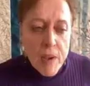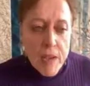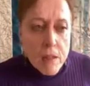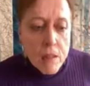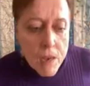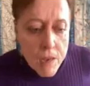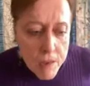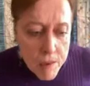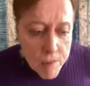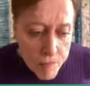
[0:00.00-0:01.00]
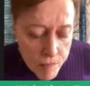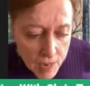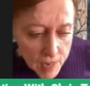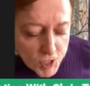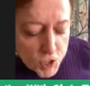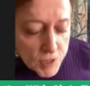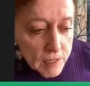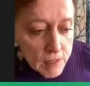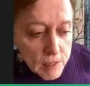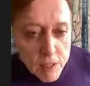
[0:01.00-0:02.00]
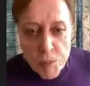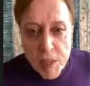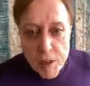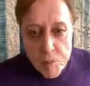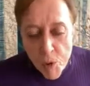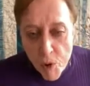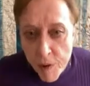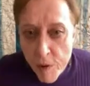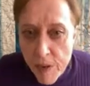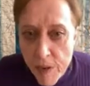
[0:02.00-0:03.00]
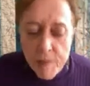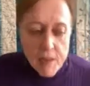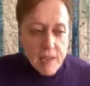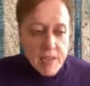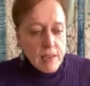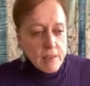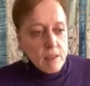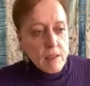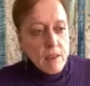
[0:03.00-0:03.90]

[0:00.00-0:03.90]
Well, I was doing a little bit of embroidery. I mean, I had